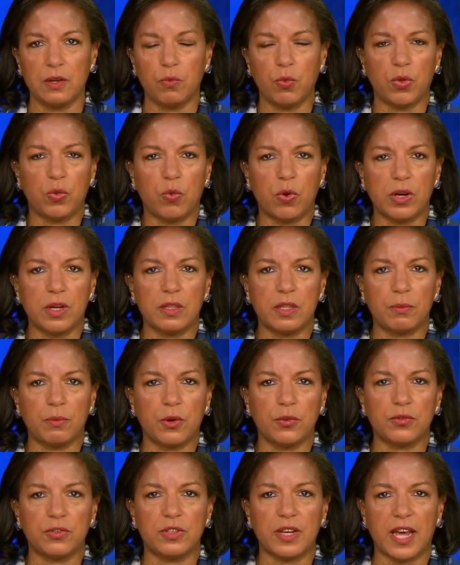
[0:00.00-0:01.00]
with one of the
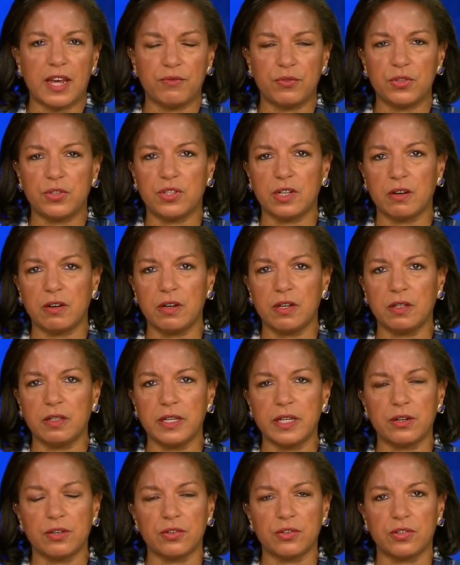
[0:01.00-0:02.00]
most adversarial
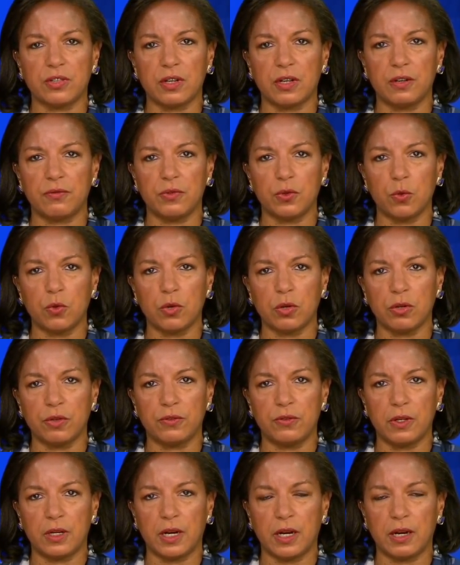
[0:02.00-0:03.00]
leaders of the
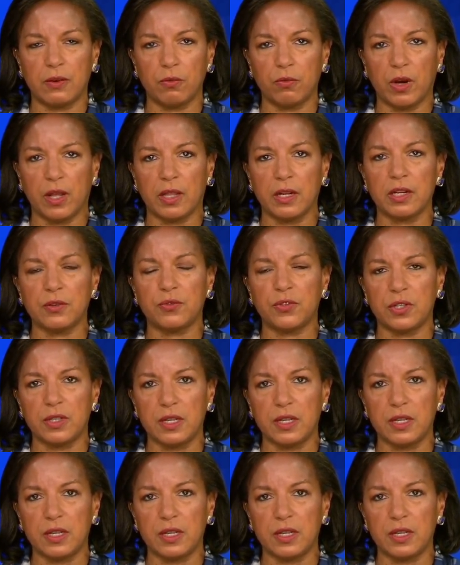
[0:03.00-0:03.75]
world relative